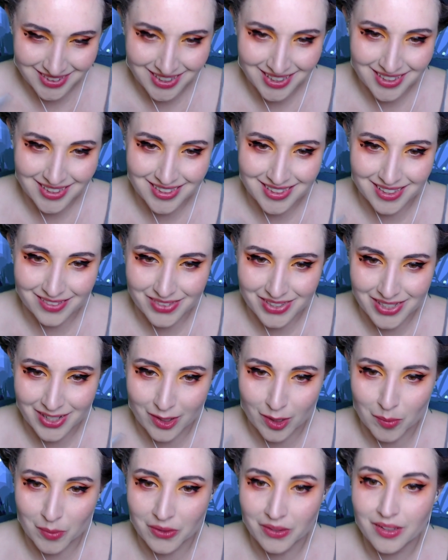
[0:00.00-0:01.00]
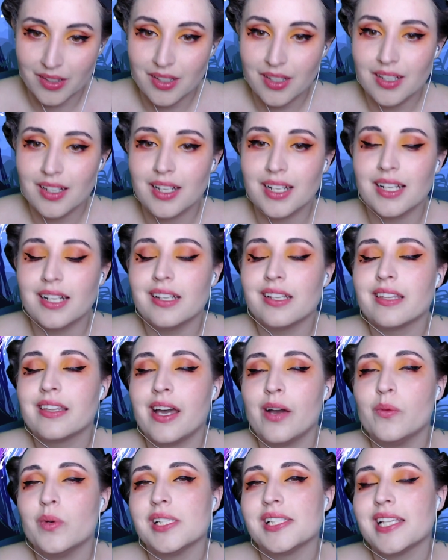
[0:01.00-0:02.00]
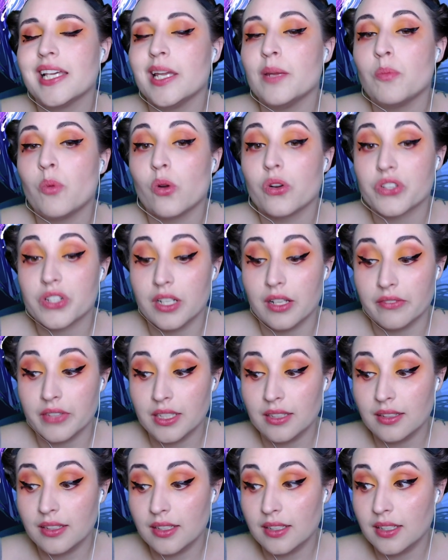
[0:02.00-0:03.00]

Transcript: Sounds terrible. That was a portion of it,